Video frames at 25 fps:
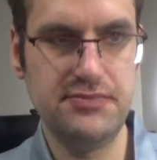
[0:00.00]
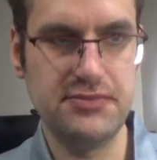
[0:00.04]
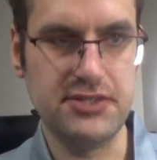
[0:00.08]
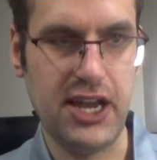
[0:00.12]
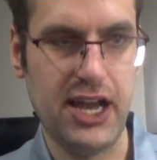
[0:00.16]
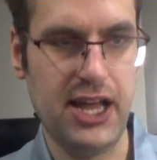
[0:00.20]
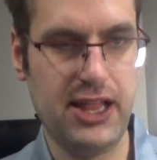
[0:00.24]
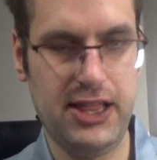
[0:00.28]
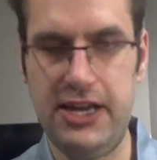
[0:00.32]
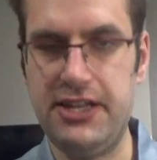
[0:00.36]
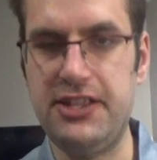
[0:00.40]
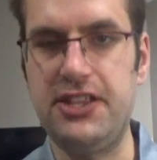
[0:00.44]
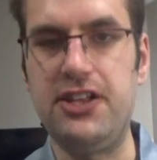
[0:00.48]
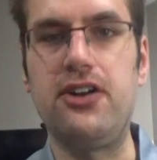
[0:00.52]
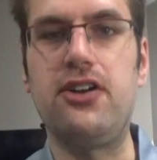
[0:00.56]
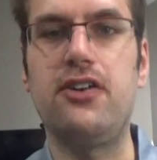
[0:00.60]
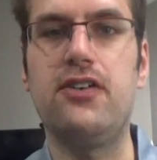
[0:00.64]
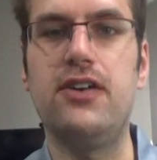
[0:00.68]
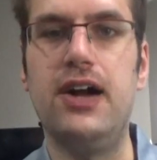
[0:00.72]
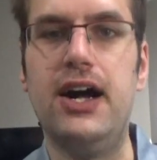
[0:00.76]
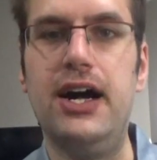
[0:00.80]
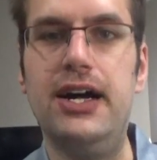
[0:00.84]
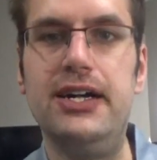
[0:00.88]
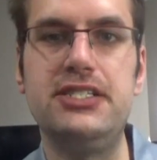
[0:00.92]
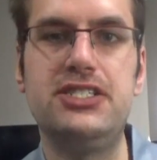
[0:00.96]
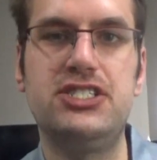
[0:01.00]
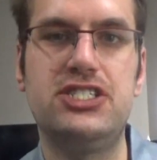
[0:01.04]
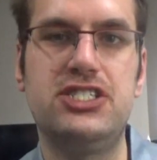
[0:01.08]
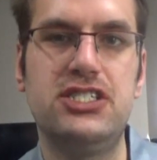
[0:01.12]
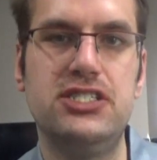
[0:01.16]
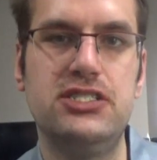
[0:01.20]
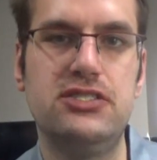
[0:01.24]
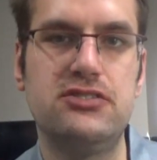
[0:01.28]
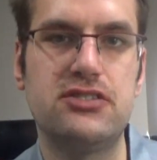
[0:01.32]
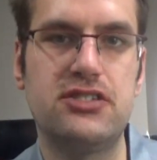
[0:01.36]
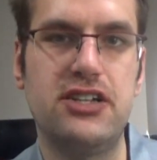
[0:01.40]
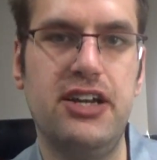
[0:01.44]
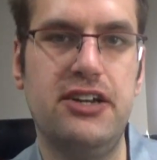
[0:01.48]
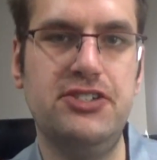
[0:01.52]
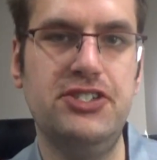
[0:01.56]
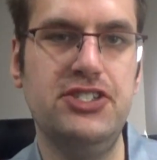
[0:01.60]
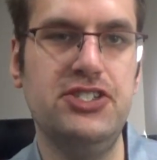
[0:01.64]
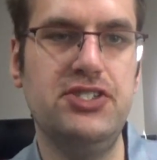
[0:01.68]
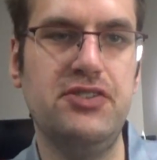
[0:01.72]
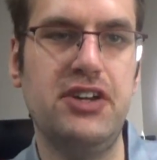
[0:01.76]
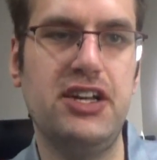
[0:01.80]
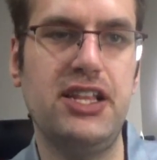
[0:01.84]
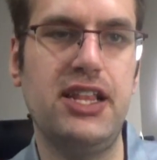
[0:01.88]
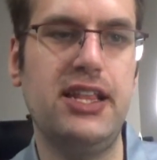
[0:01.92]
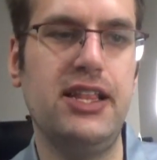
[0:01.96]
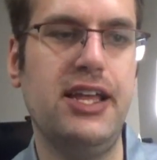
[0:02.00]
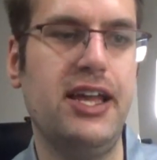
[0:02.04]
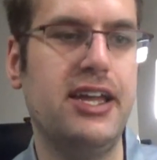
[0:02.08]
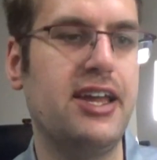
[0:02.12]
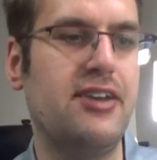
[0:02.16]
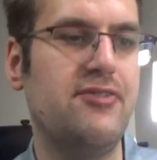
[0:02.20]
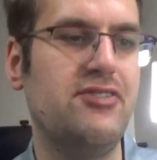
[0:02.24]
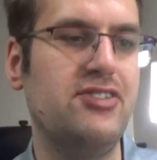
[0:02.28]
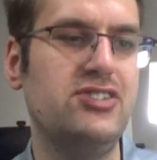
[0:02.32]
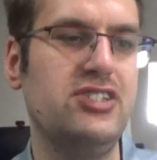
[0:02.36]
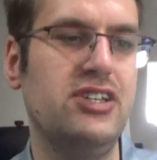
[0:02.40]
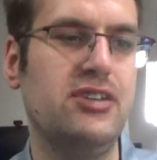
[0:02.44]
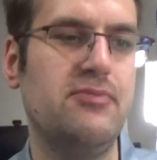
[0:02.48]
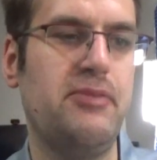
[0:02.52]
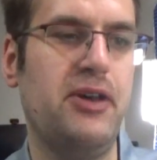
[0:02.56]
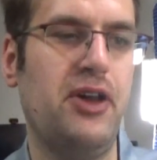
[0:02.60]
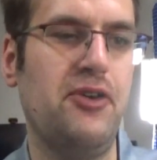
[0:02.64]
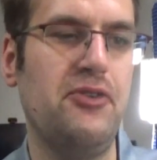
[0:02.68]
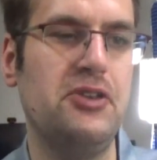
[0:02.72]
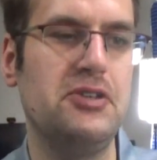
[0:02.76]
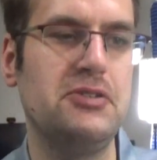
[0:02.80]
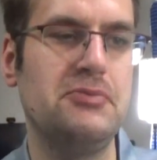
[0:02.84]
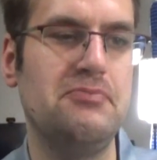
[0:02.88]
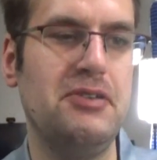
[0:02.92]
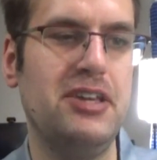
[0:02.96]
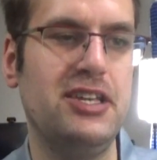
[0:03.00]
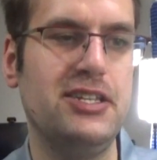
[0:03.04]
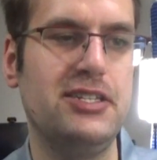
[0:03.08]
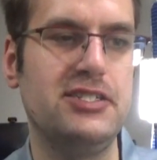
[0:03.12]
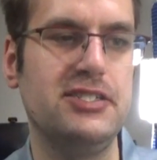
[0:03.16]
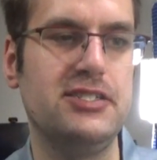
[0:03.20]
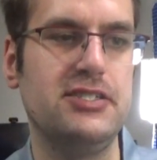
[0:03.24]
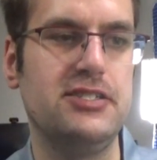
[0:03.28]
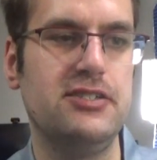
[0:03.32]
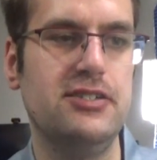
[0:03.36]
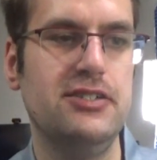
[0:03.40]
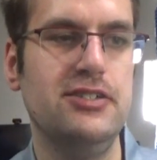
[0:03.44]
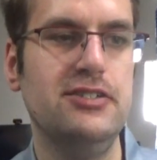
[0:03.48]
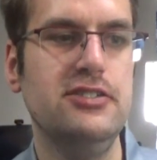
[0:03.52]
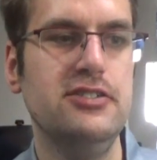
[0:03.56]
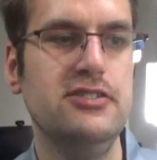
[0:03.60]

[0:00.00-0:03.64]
I like the crust. I just really like everything about this pizza.